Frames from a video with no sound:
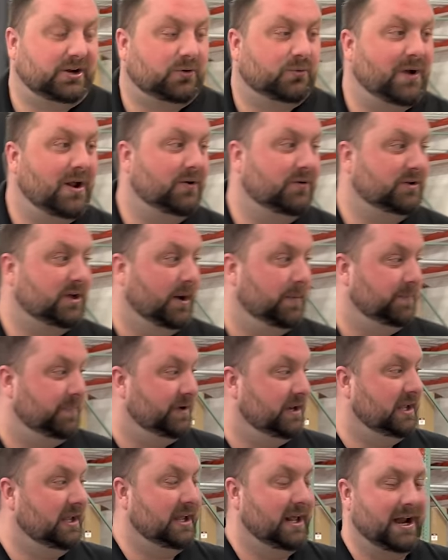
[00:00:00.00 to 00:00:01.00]
a rental
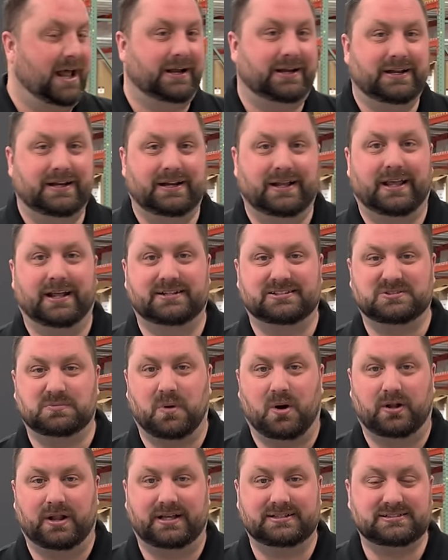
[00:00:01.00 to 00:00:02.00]
company and I need to get a
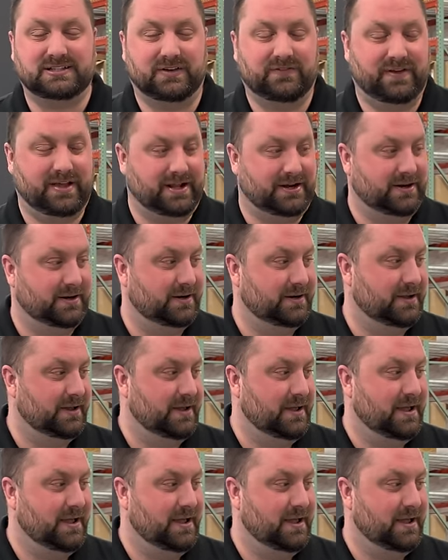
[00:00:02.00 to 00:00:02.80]
small excavator,